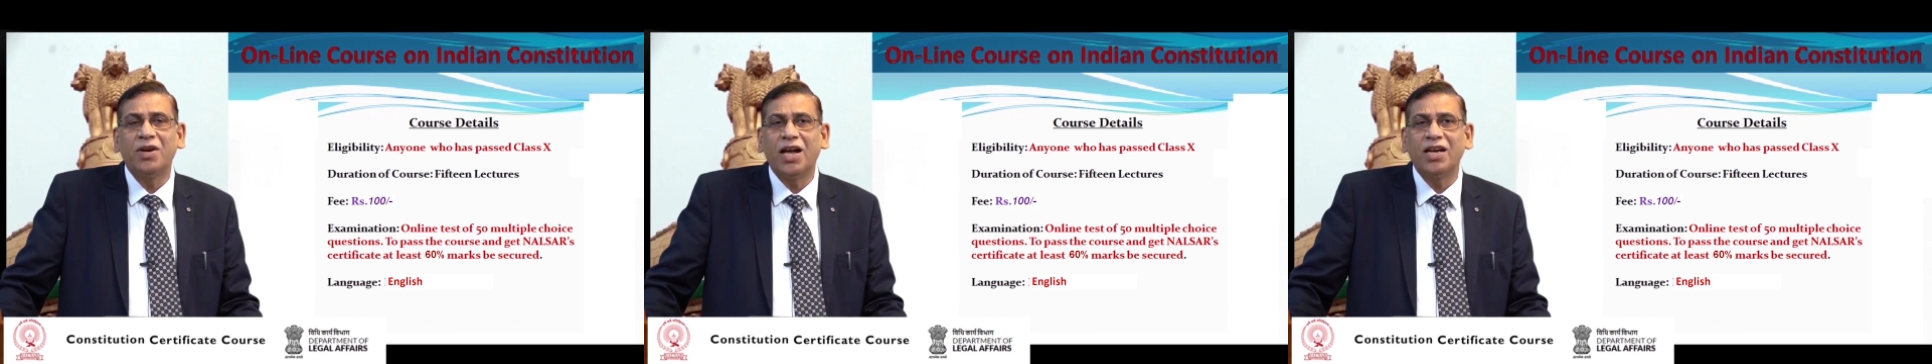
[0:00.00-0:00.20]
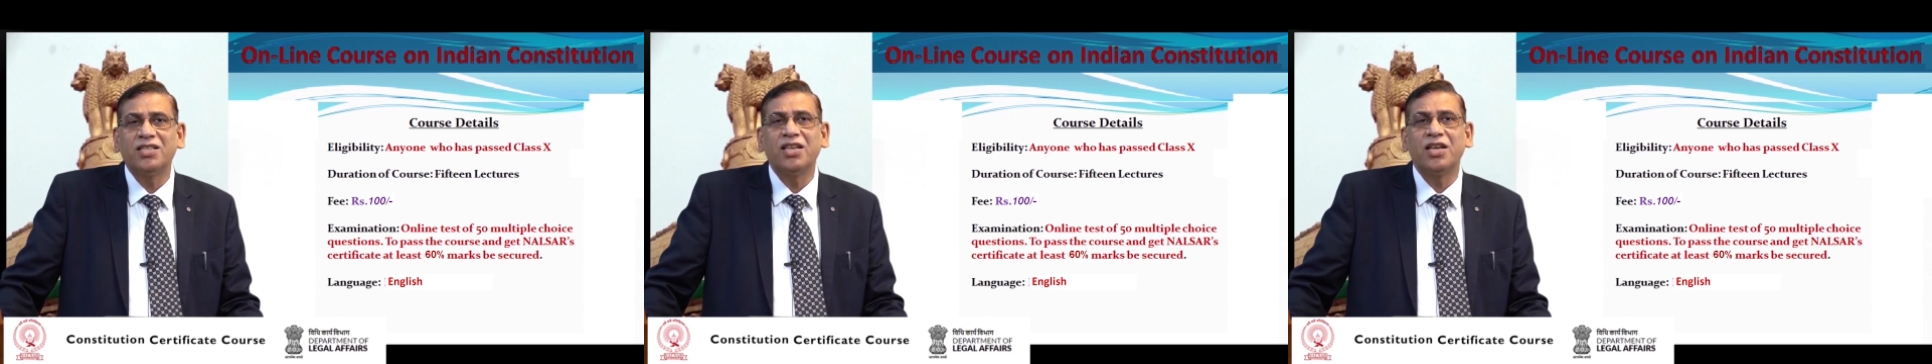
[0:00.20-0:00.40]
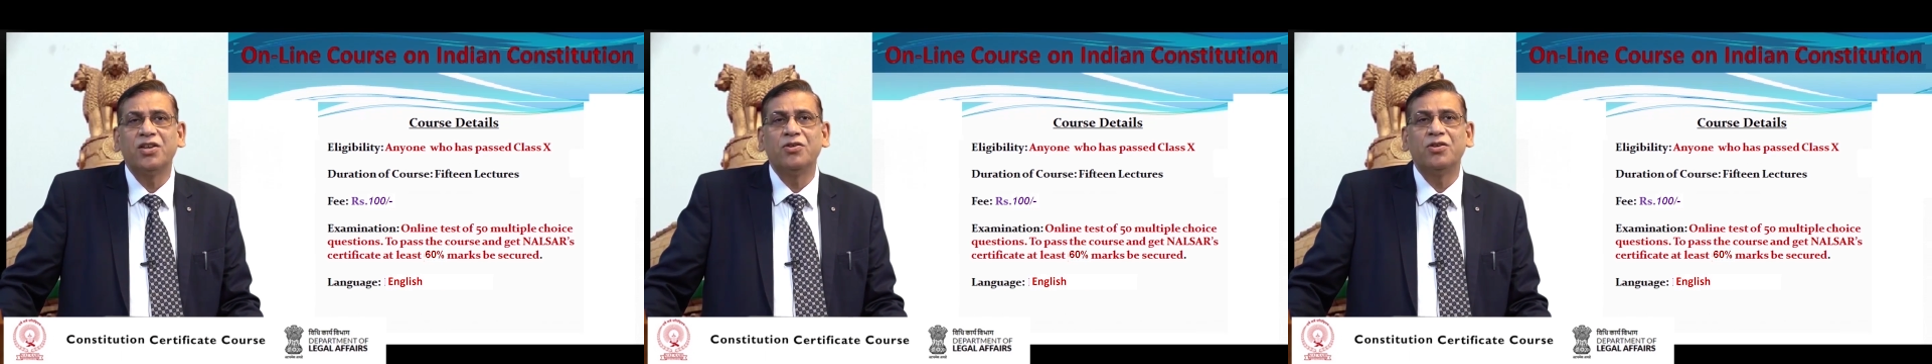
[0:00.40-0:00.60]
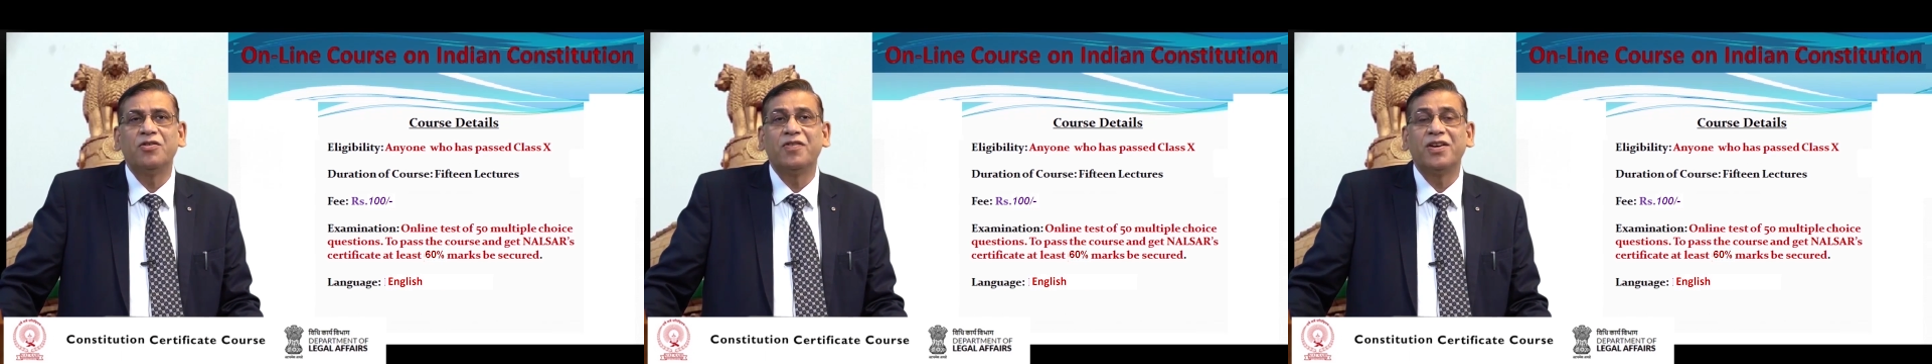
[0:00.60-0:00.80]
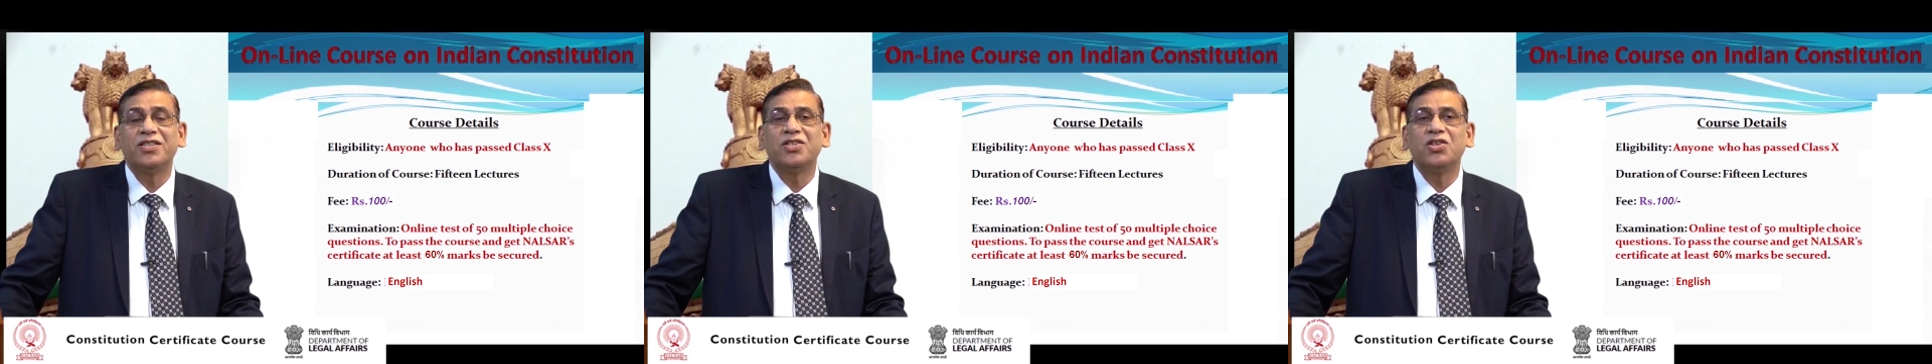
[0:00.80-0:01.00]
NALSAR
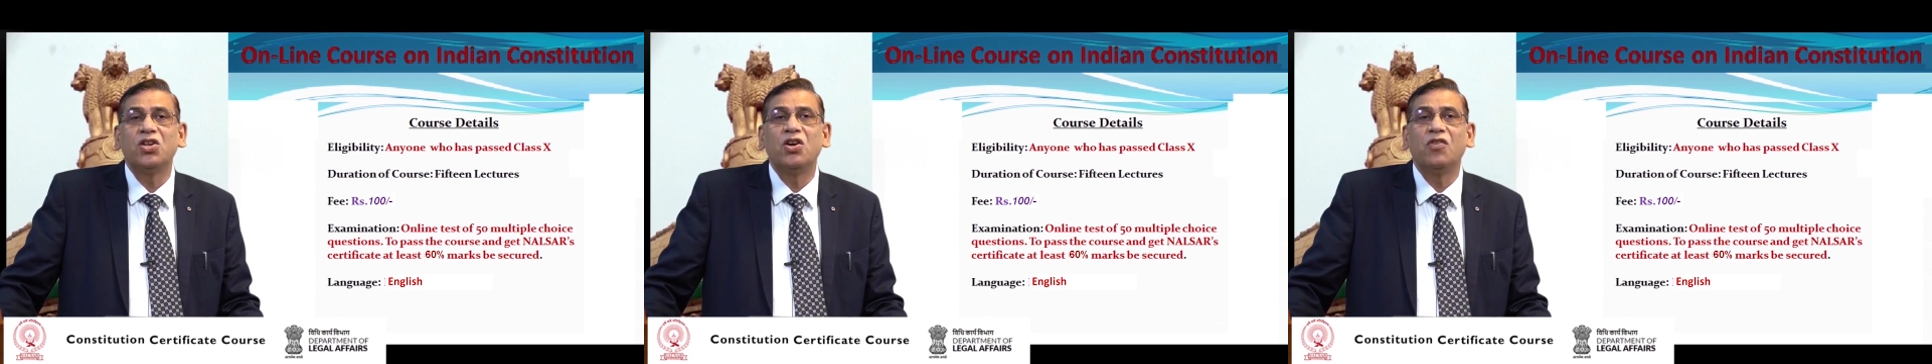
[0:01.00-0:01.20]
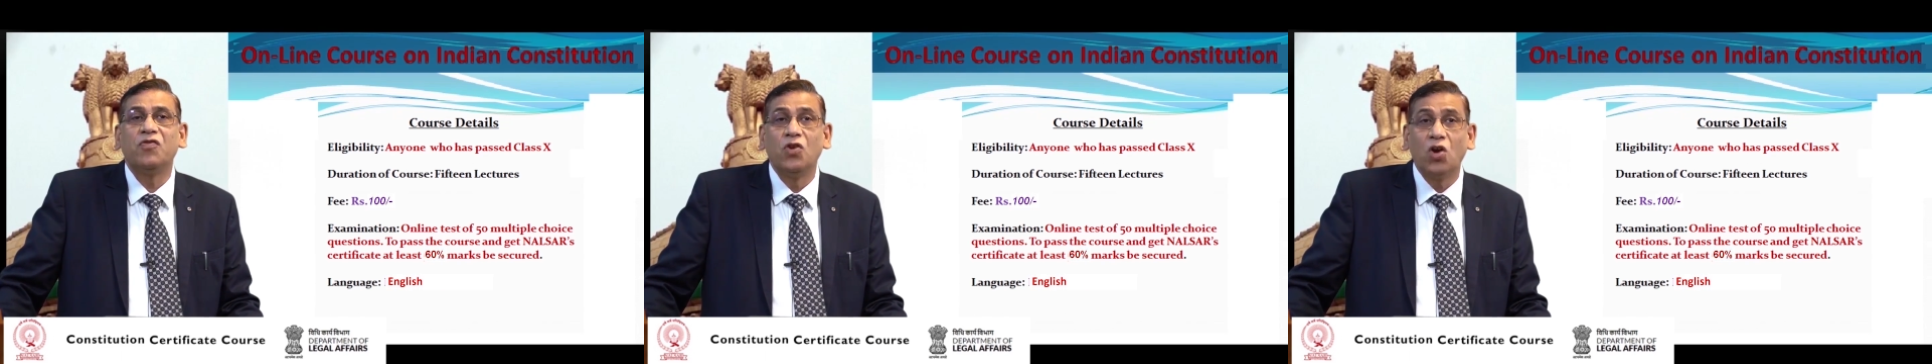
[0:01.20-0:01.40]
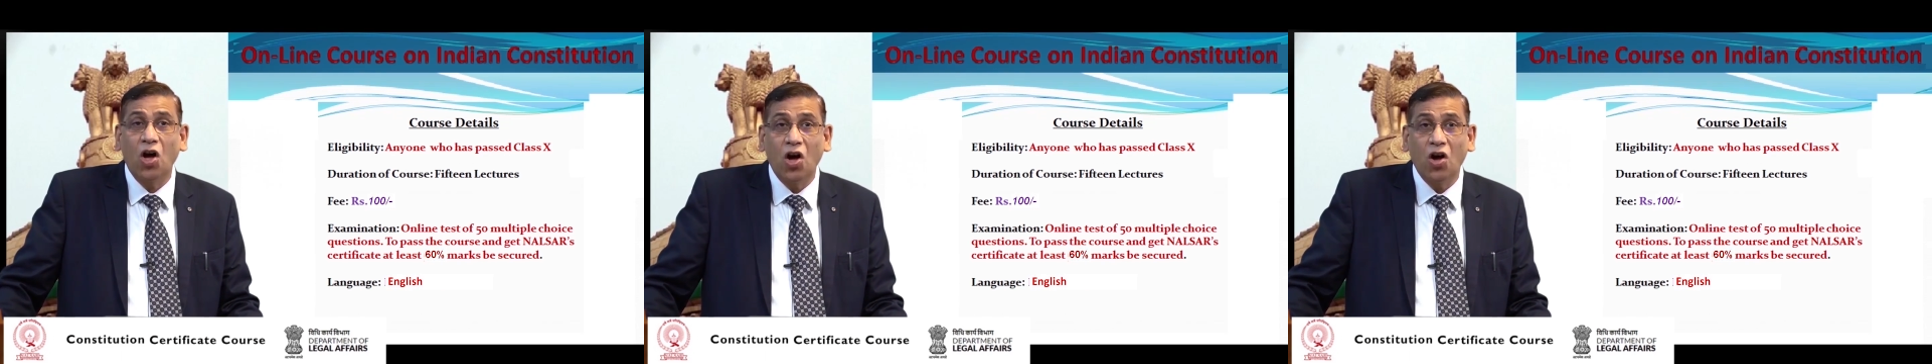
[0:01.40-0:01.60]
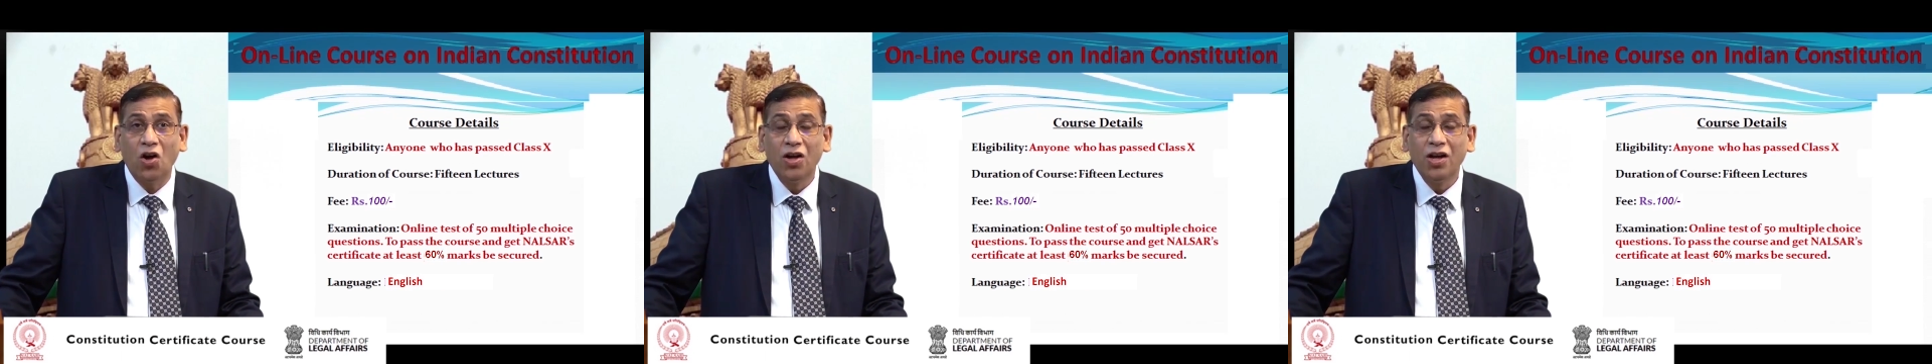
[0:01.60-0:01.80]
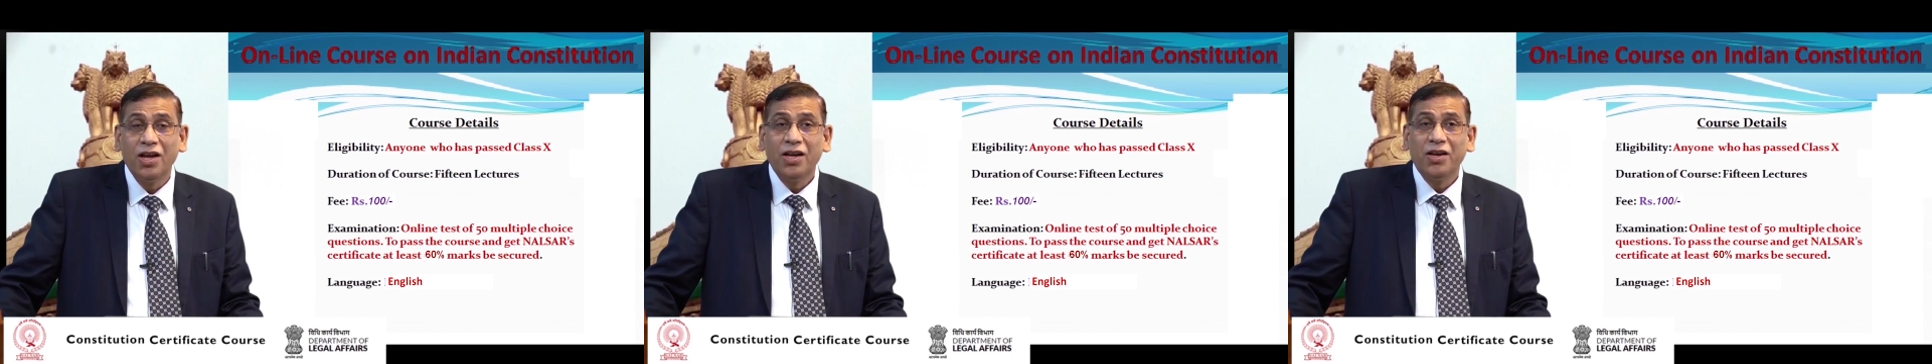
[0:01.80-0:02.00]
University of
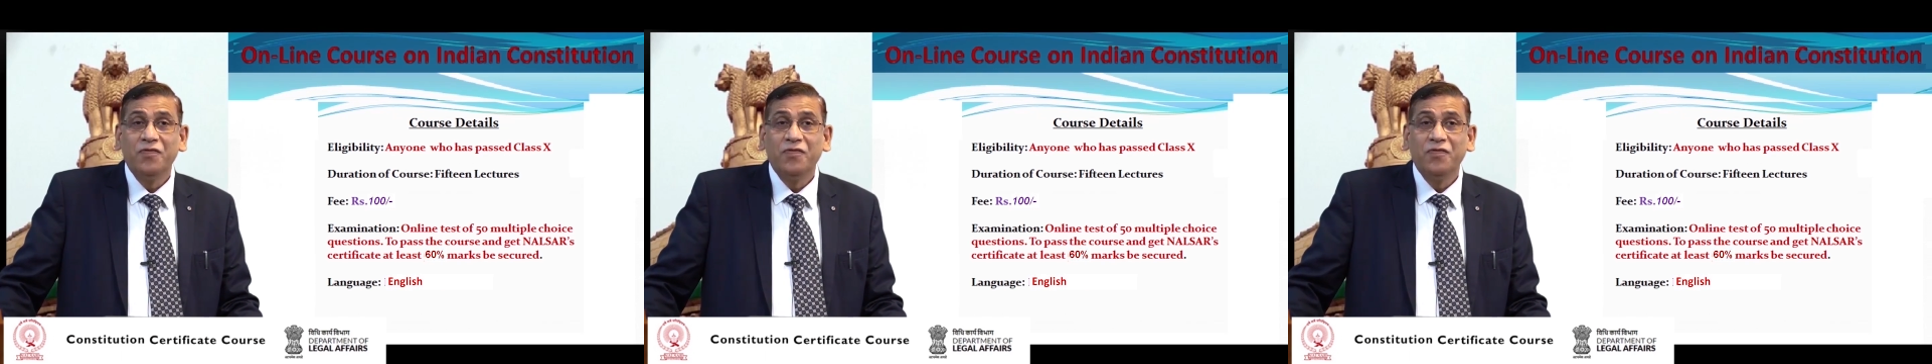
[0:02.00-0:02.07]
Law,